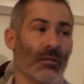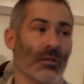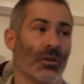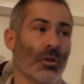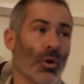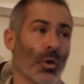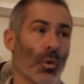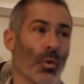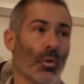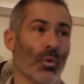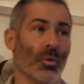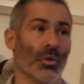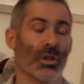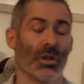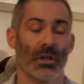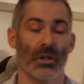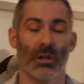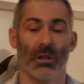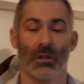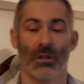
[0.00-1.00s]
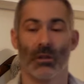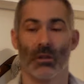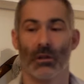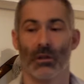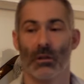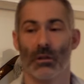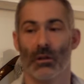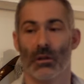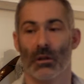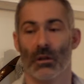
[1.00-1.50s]
called
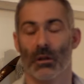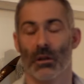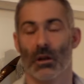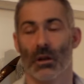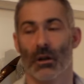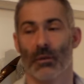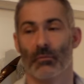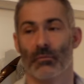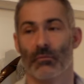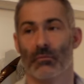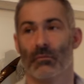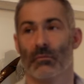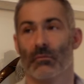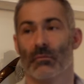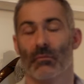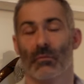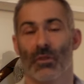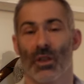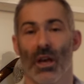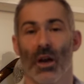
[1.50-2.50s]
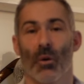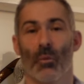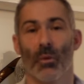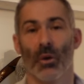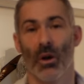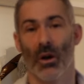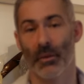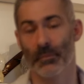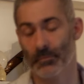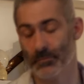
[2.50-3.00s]
the
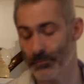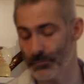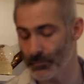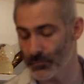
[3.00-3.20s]
helpline,